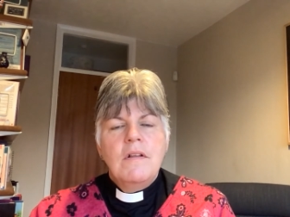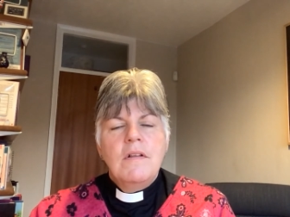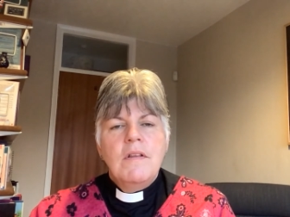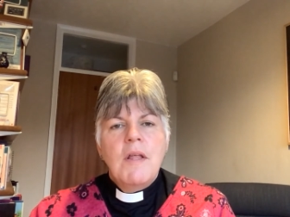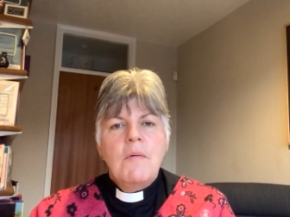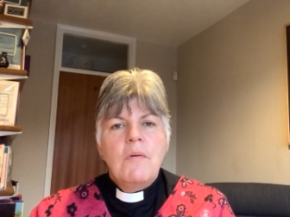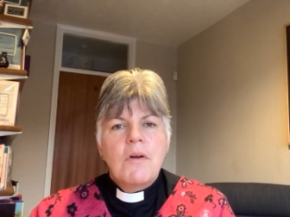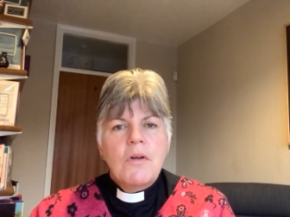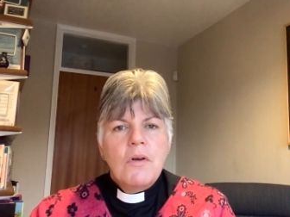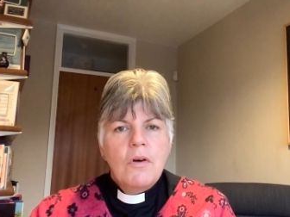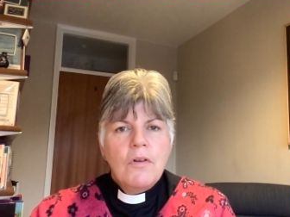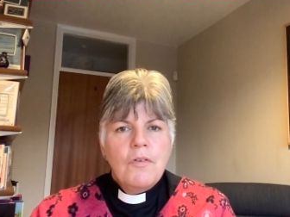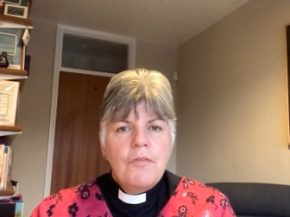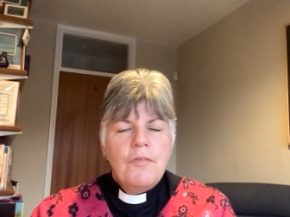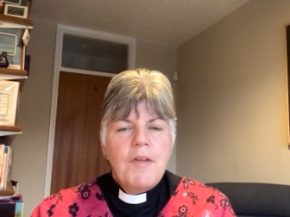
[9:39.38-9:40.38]
They were a
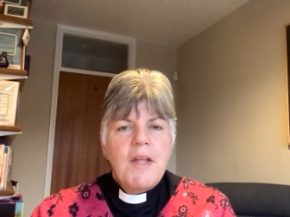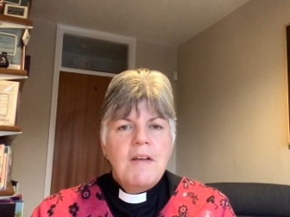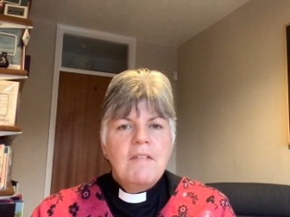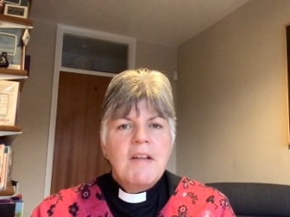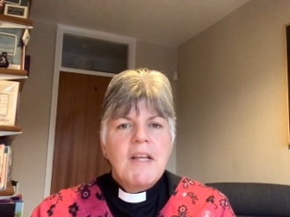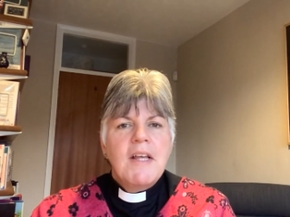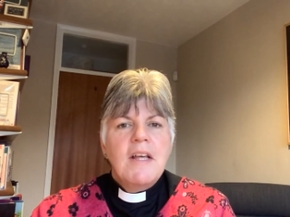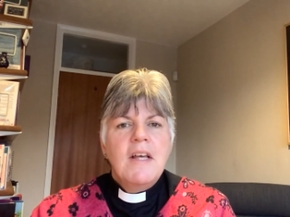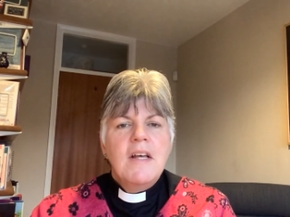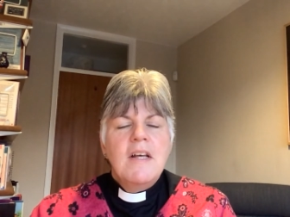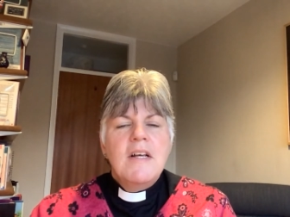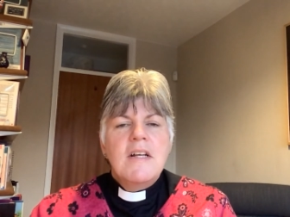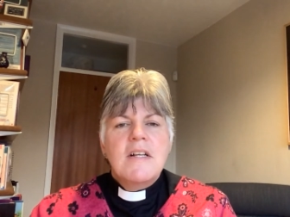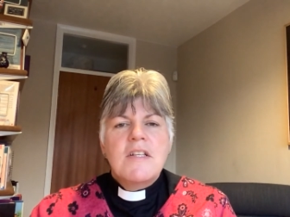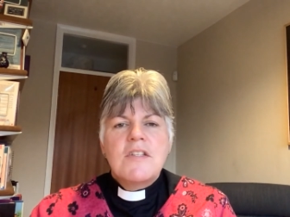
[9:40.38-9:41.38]
God-fearing,
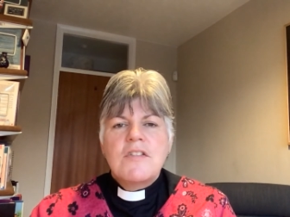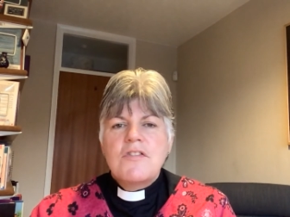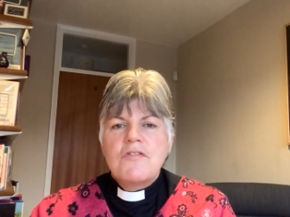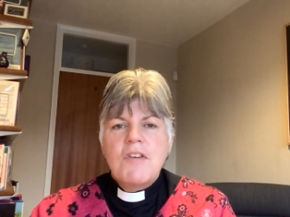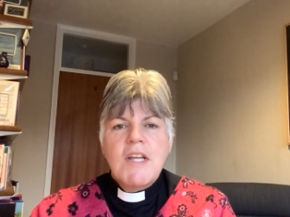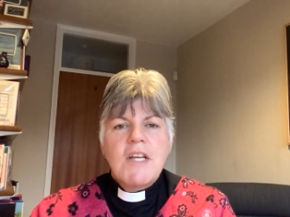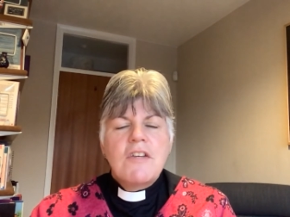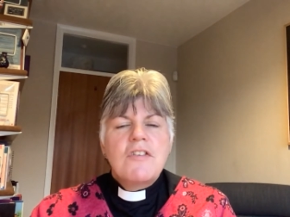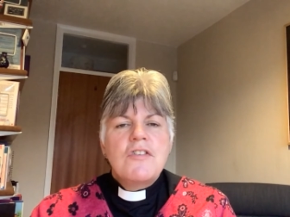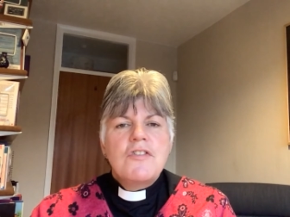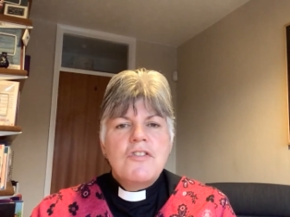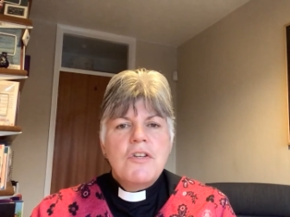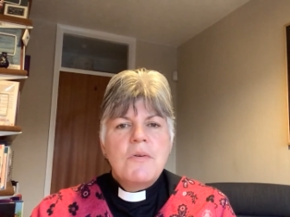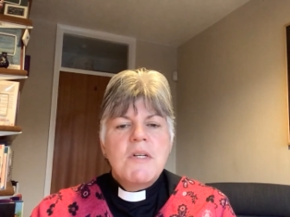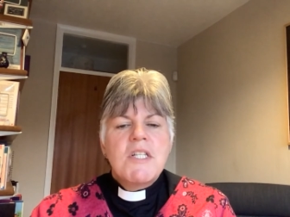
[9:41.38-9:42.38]
strict
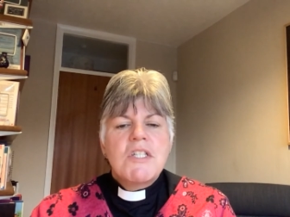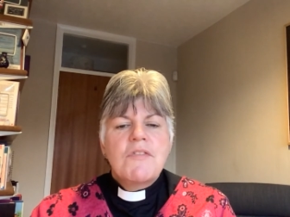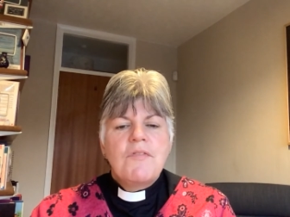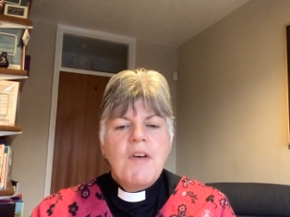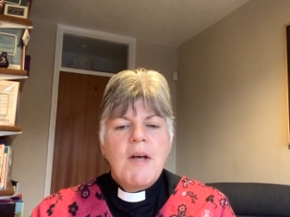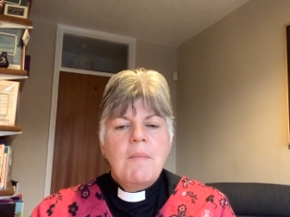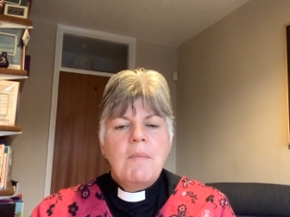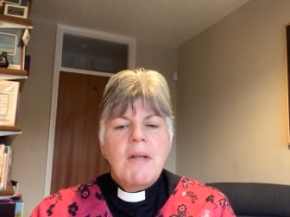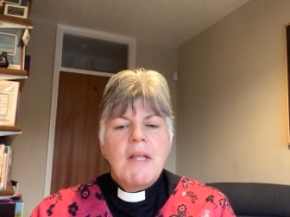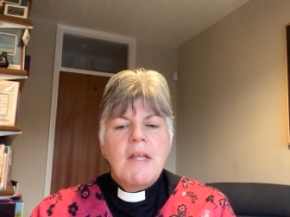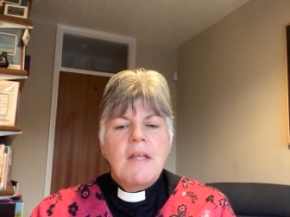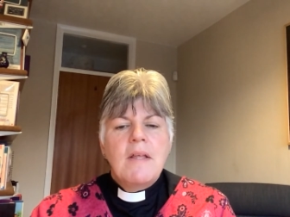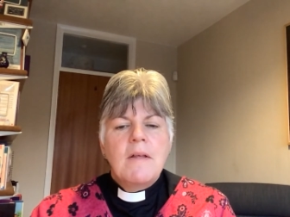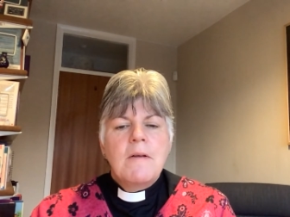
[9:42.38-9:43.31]
Jewish family.